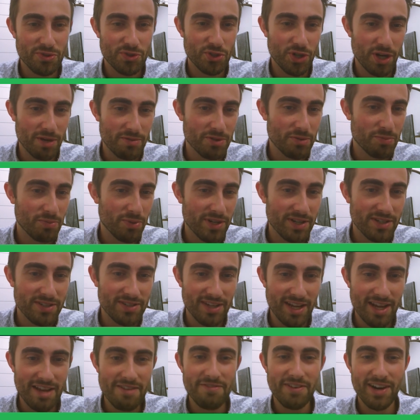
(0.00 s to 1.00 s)
job is pretty
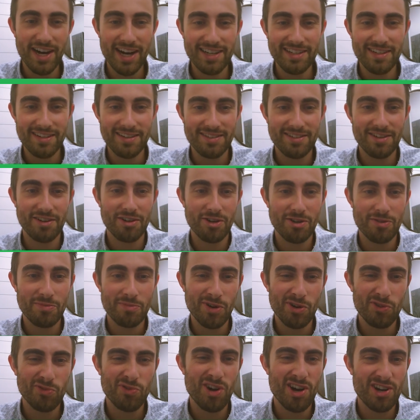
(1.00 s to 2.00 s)
safe. I consider him
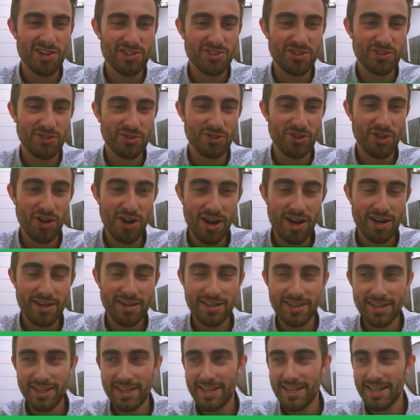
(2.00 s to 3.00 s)
a roster
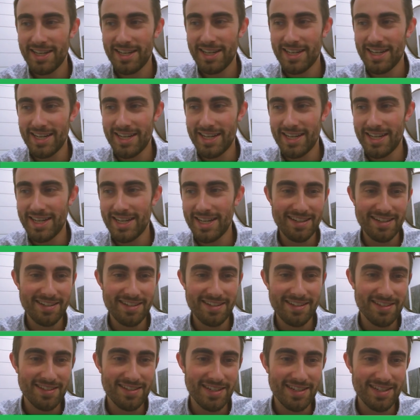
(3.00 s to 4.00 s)
lock heading into
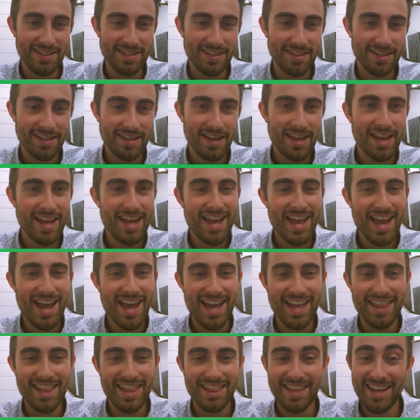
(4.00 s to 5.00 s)
the season.
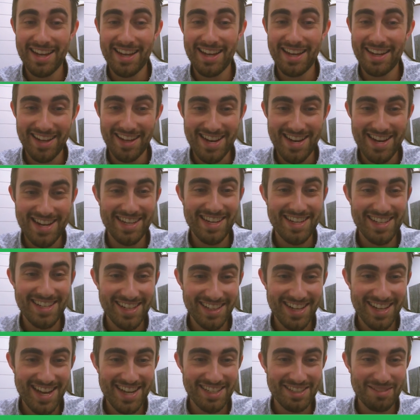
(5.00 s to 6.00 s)
And then can you guess the
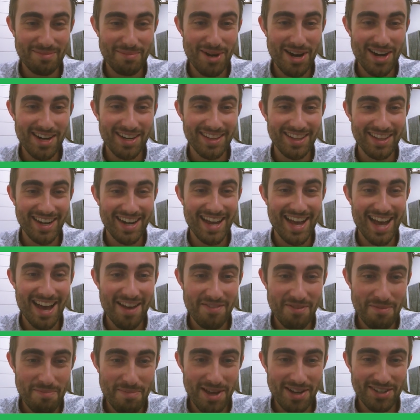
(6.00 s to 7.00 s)
last American that I
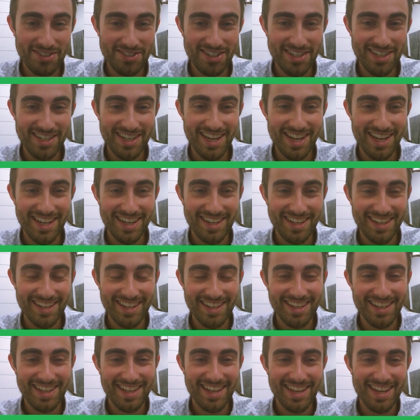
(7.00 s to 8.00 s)
haven't mentioned yet?
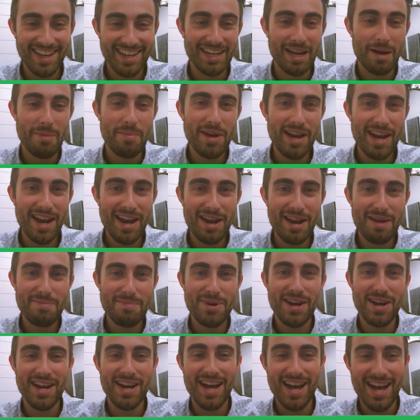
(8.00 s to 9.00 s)
Coming in at
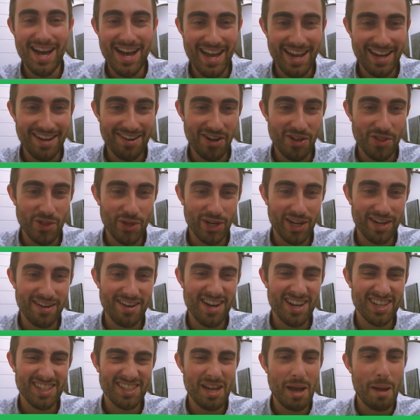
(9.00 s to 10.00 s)
number 9 on the
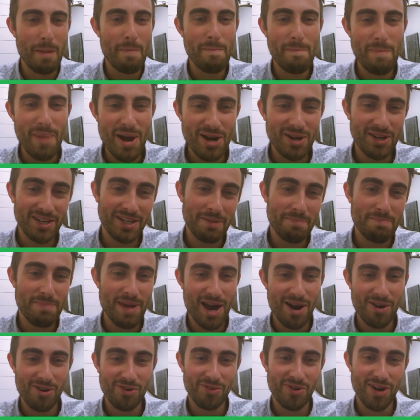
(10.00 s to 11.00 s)
Canucks American
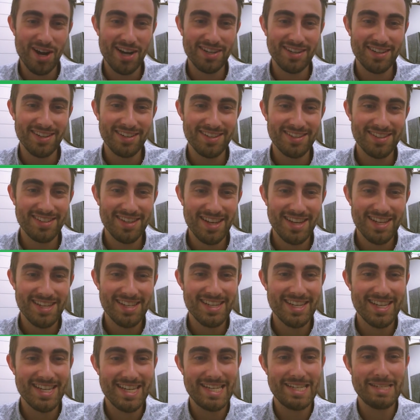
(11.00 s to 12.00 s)
Power Rankings
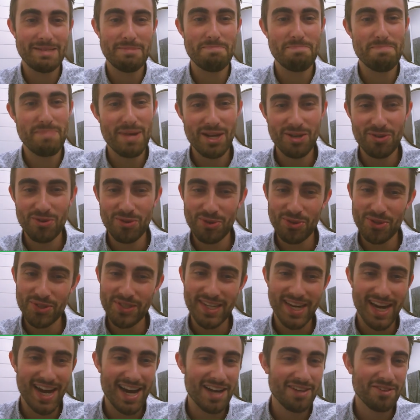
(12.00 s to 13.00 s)
is big old
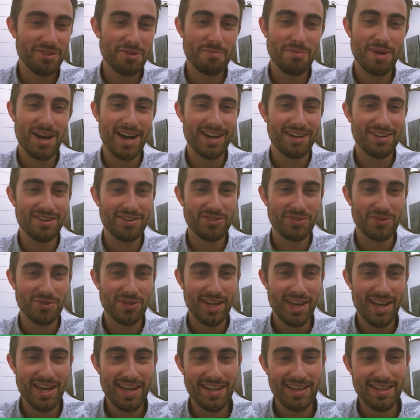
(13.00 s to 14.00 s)
Tyler Myers,
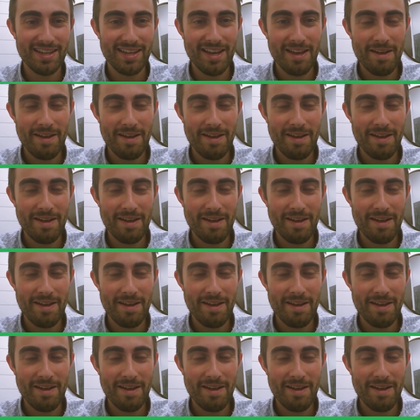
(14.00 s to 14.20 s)
okay?